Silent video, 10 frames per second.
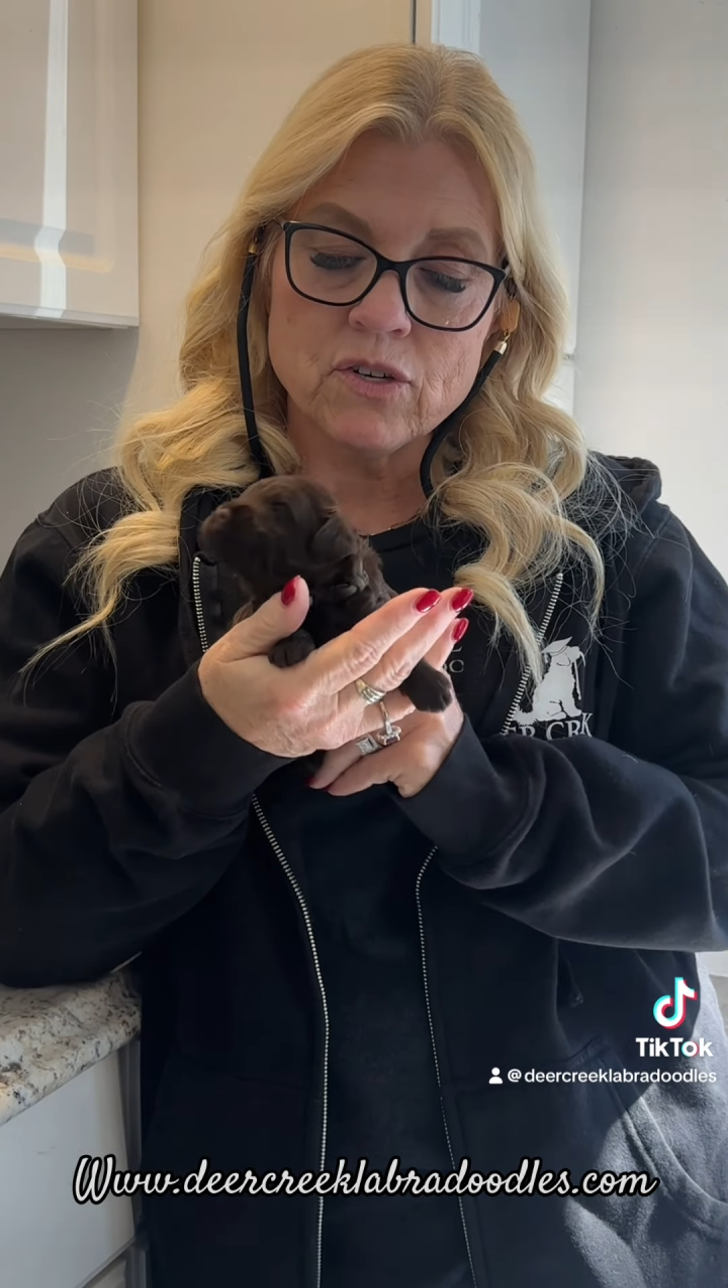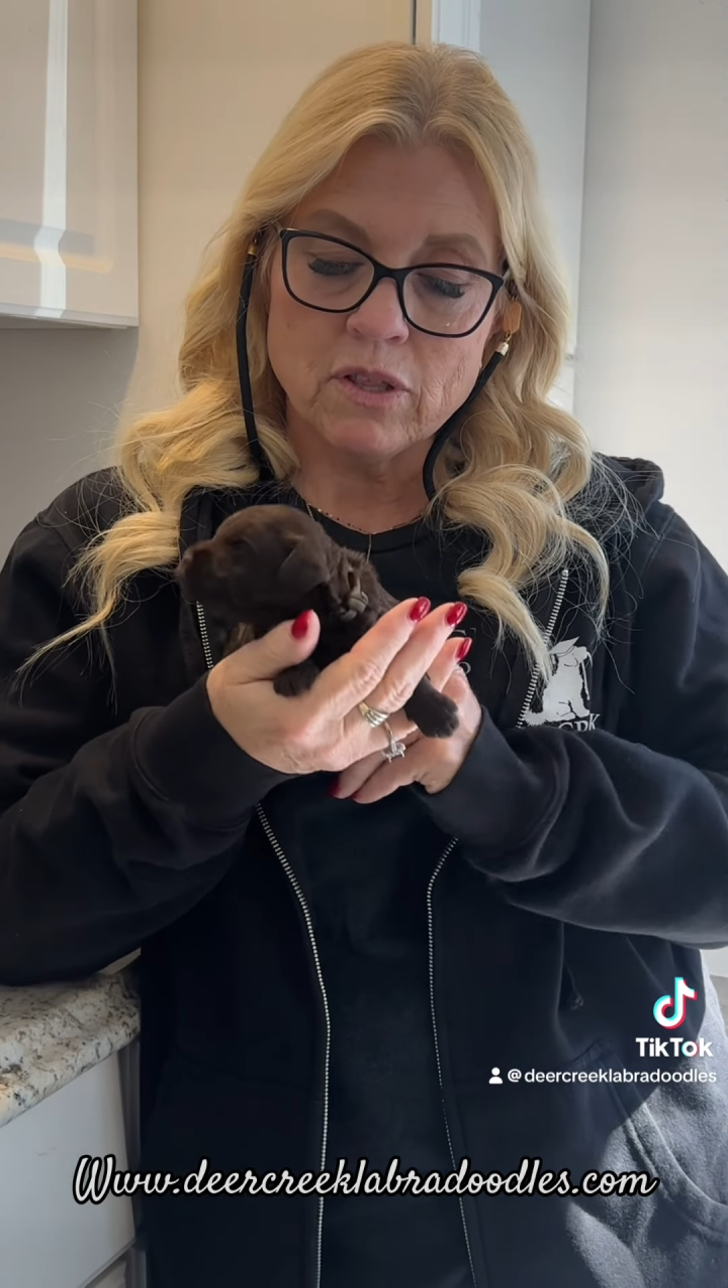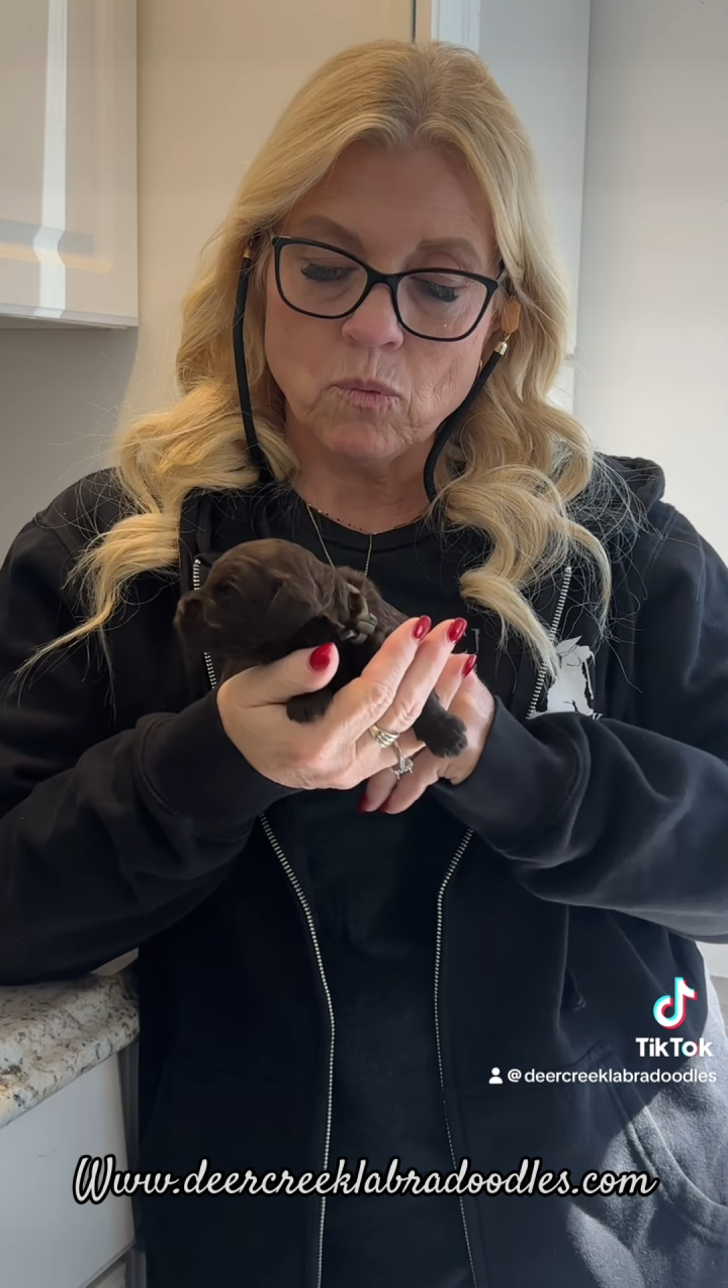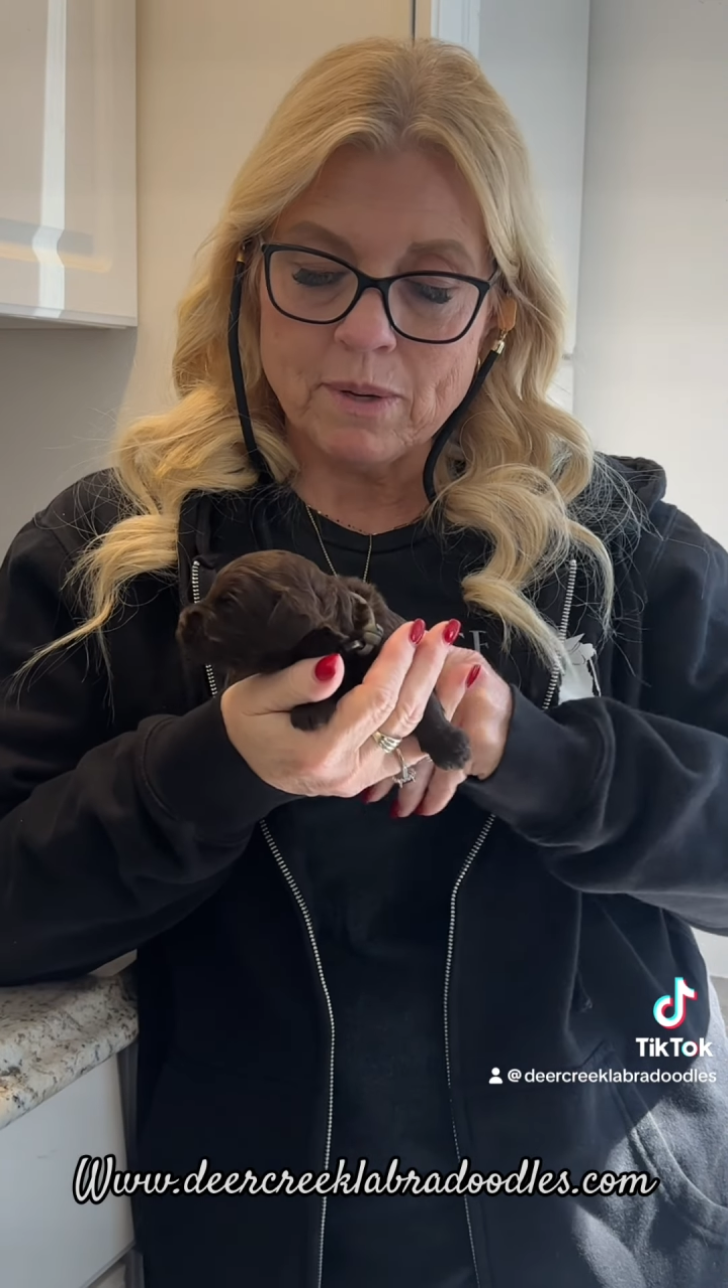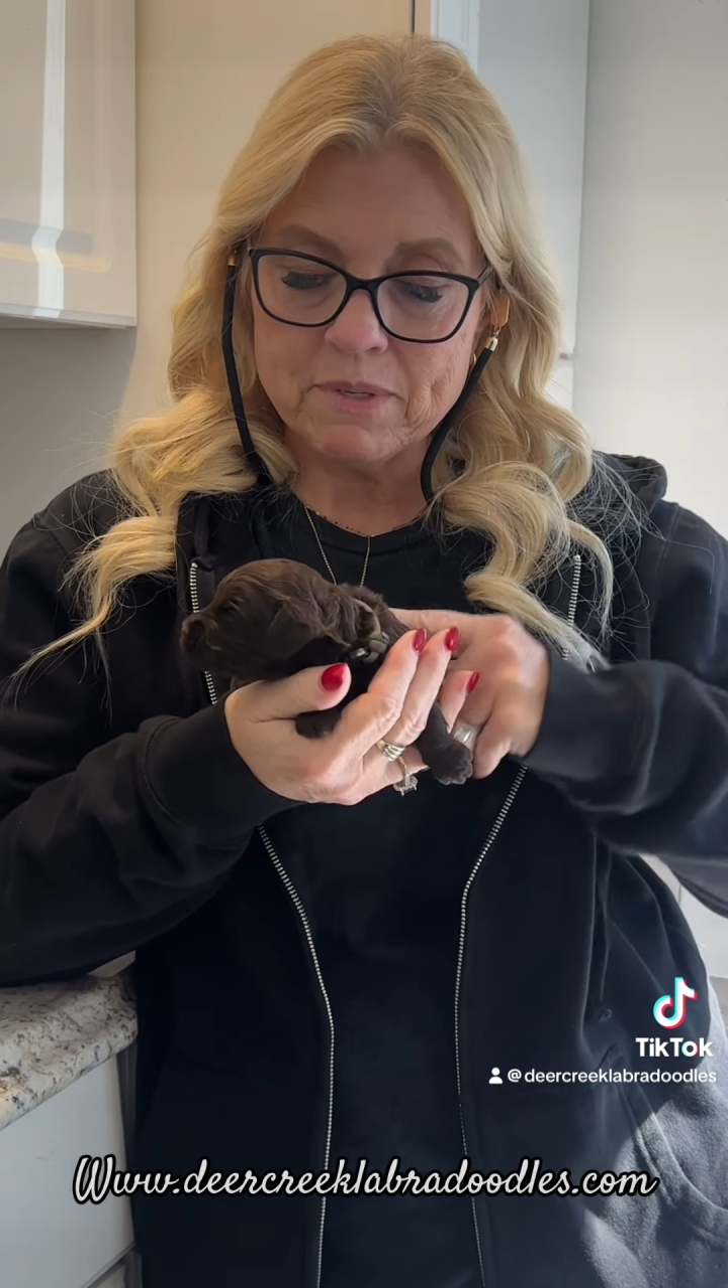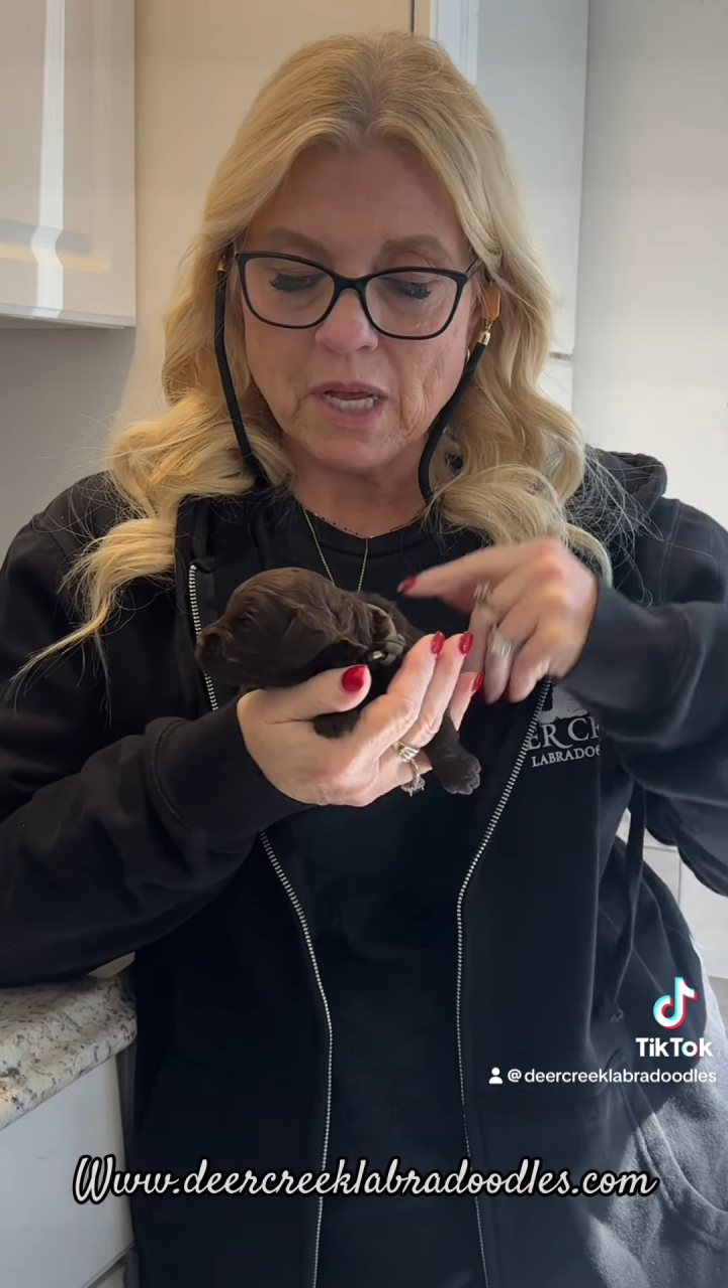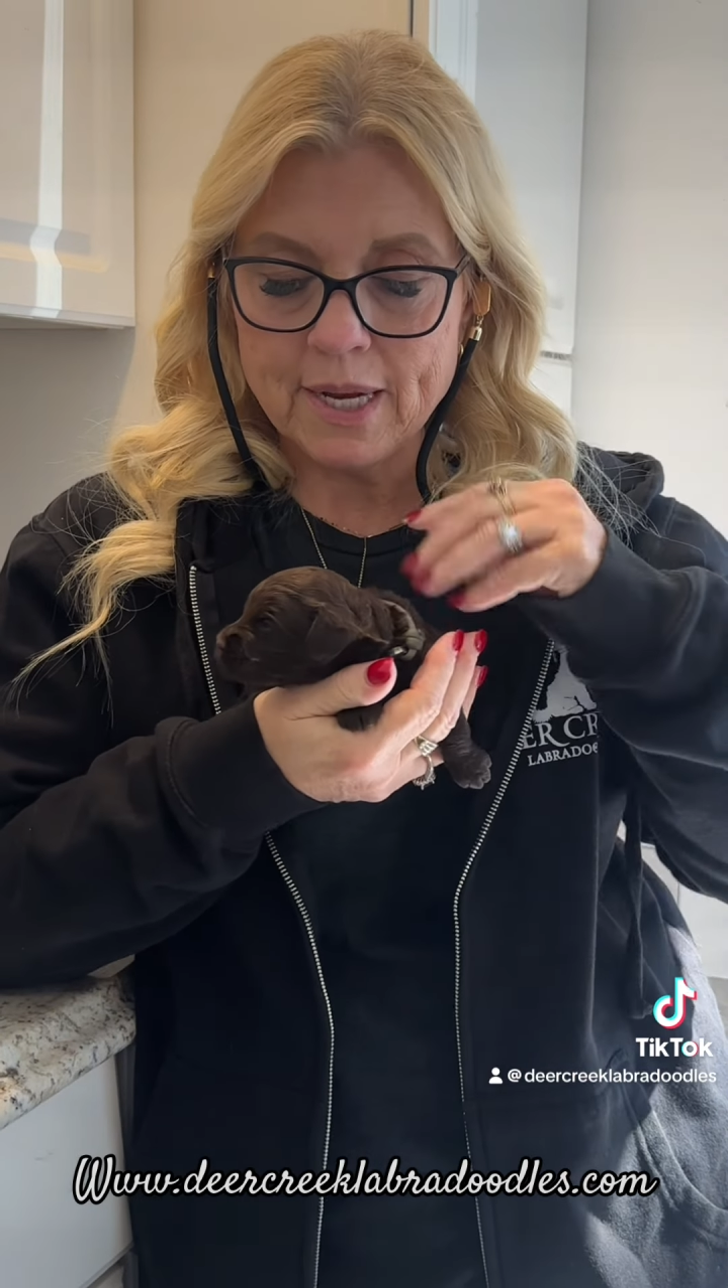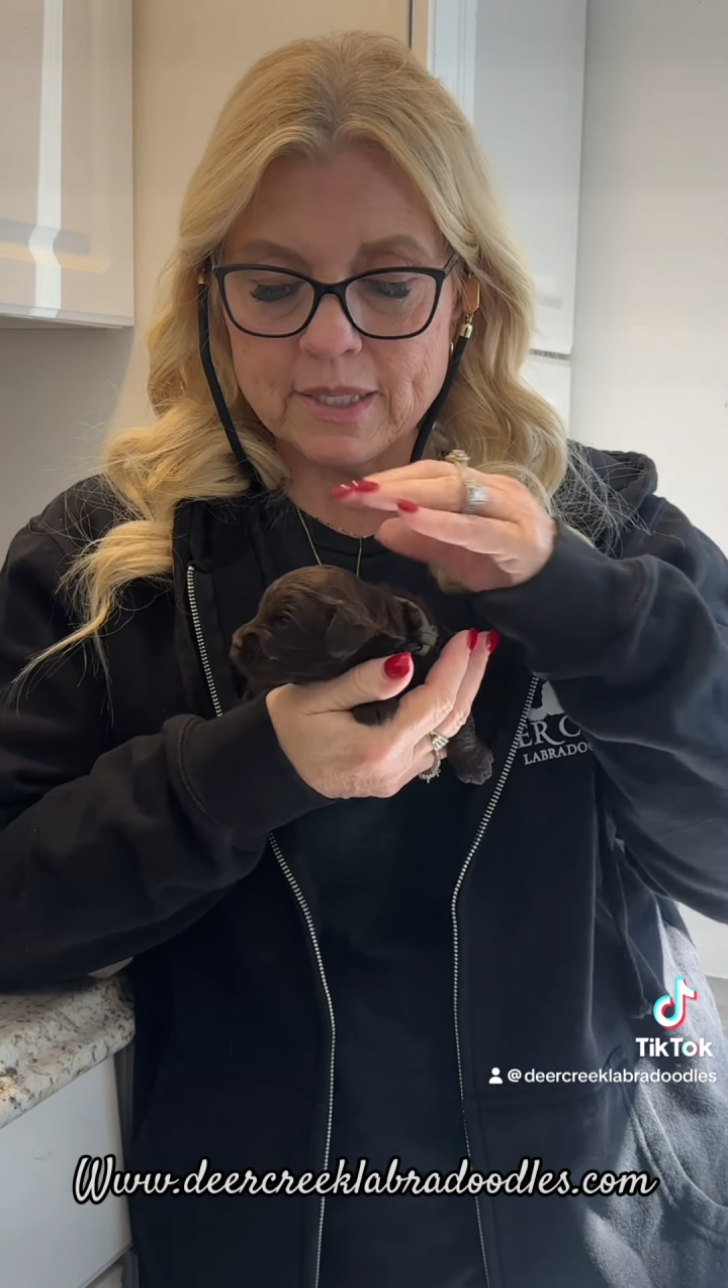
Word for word: the website